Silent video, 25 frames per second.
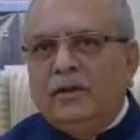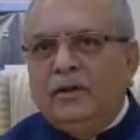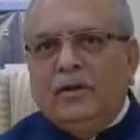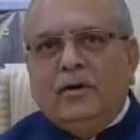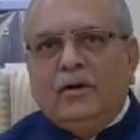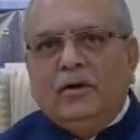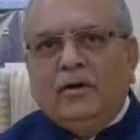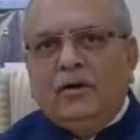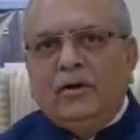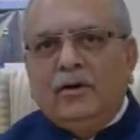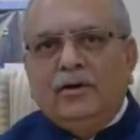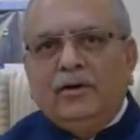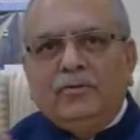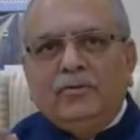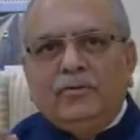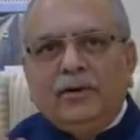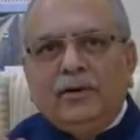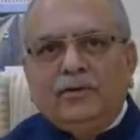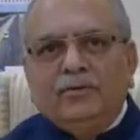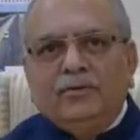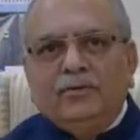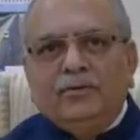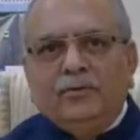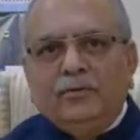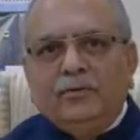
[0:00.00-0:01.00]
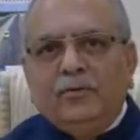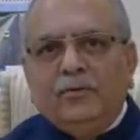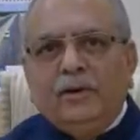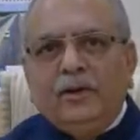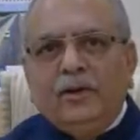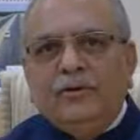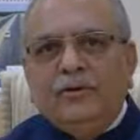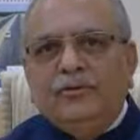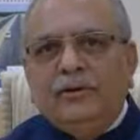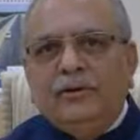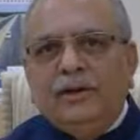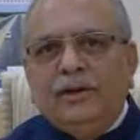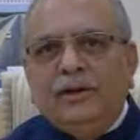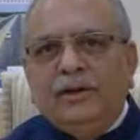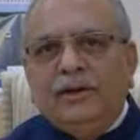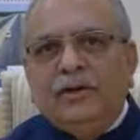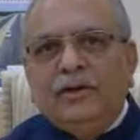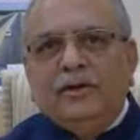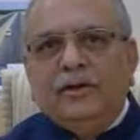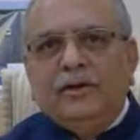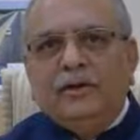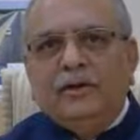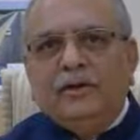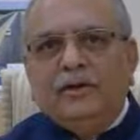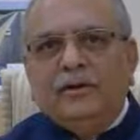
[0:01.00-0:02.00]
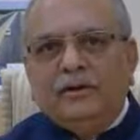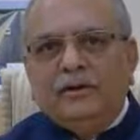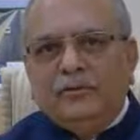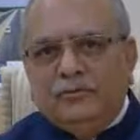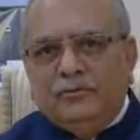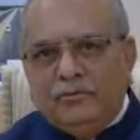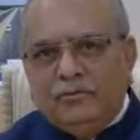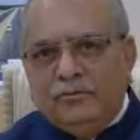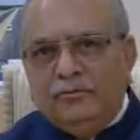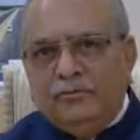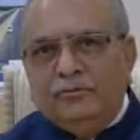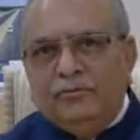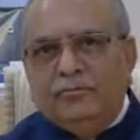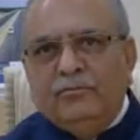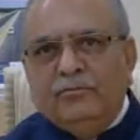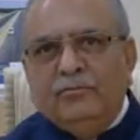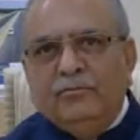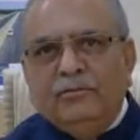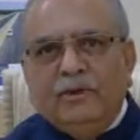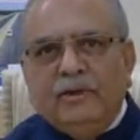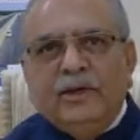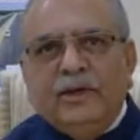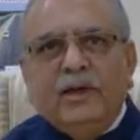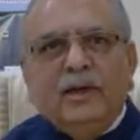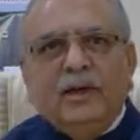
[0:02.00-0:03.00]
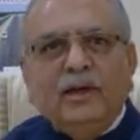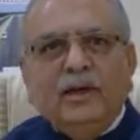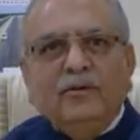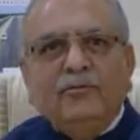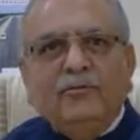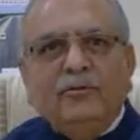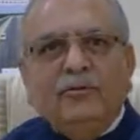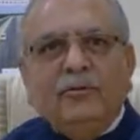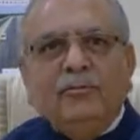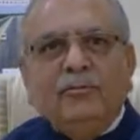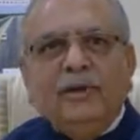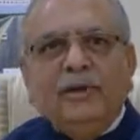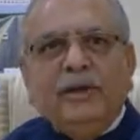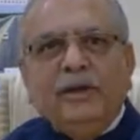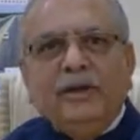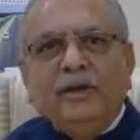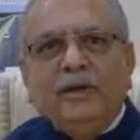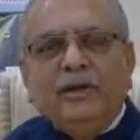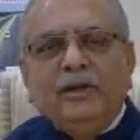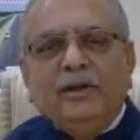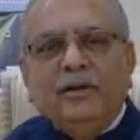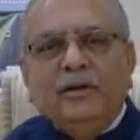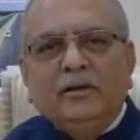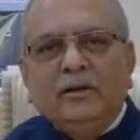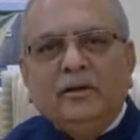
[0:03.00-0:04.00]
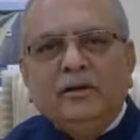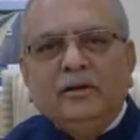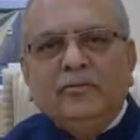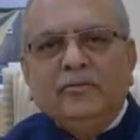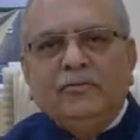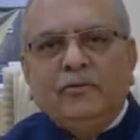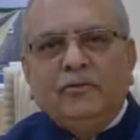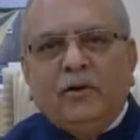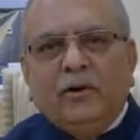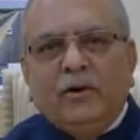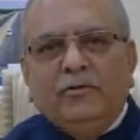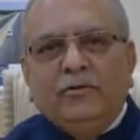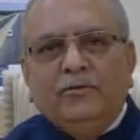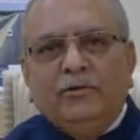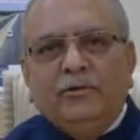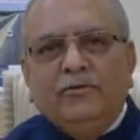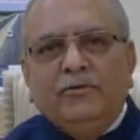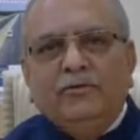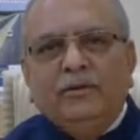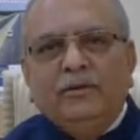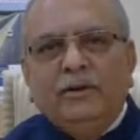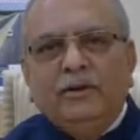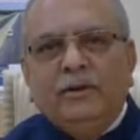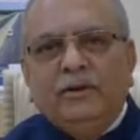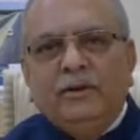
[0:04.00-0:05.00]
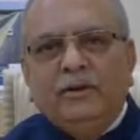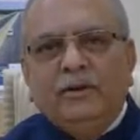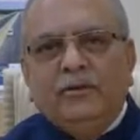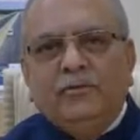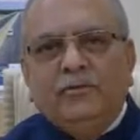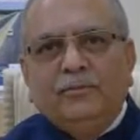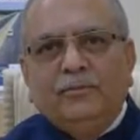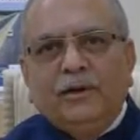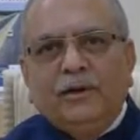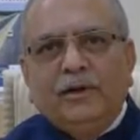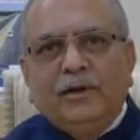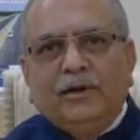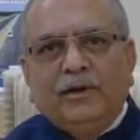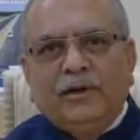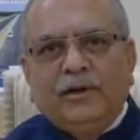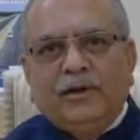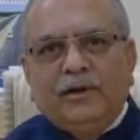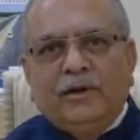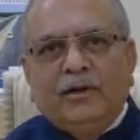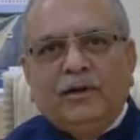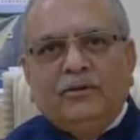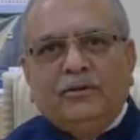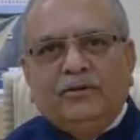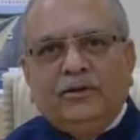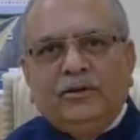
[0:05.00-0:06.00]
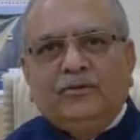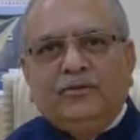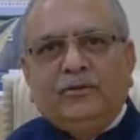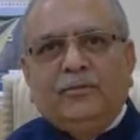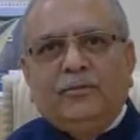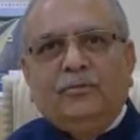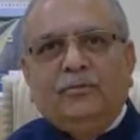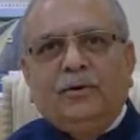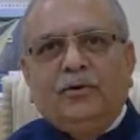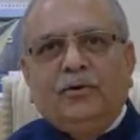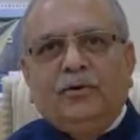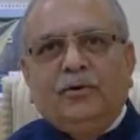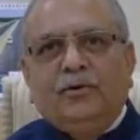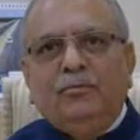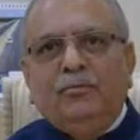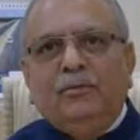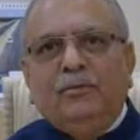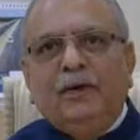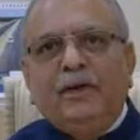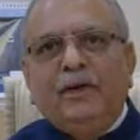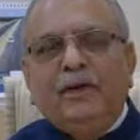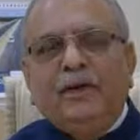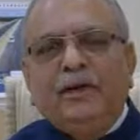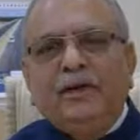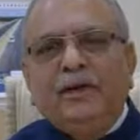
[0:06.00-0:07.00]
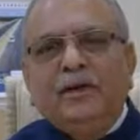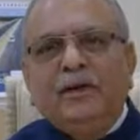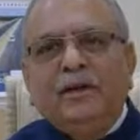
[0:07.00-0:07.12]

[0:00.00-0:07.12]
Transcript: All of us who lived in, nearly for me, 45th year of my career just about to begin,